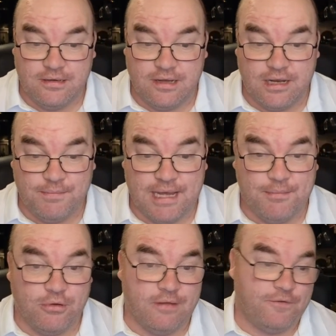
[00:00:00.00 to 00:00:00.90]
And Bear
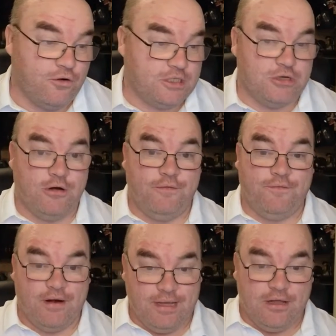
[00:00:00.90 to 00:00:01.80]
Bull, of course, you're a
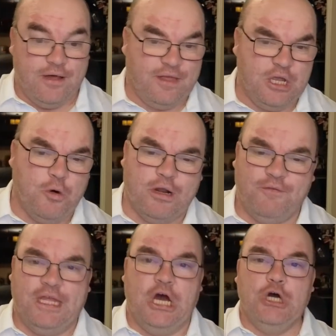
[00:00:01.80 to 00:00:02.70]
very lot. I think you're one
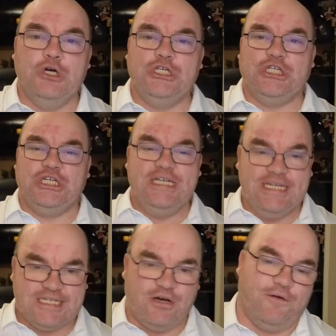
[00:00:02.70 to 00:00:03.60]
of the
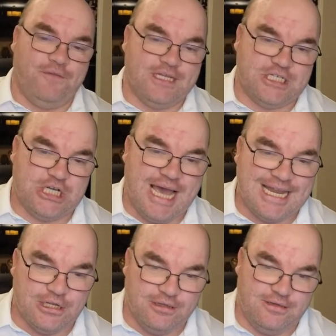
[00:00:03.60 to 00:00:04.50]
OGs of this
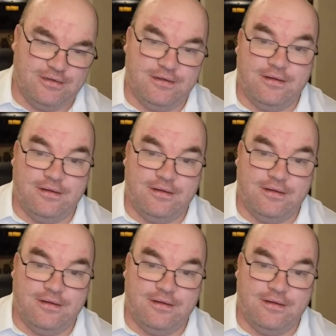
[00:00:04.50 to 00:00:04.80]
channel.